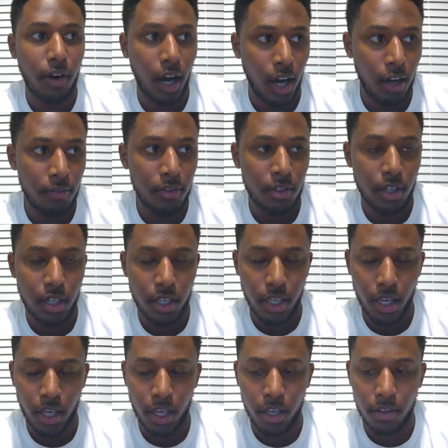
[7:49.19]
Hava, he
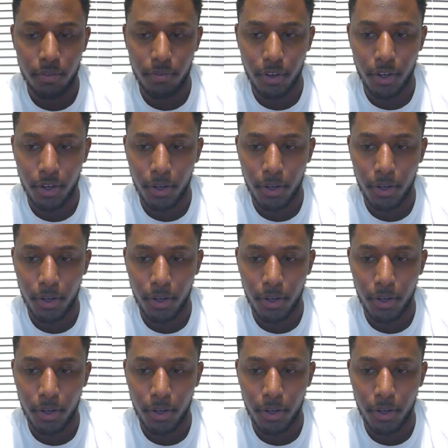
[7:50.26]
gave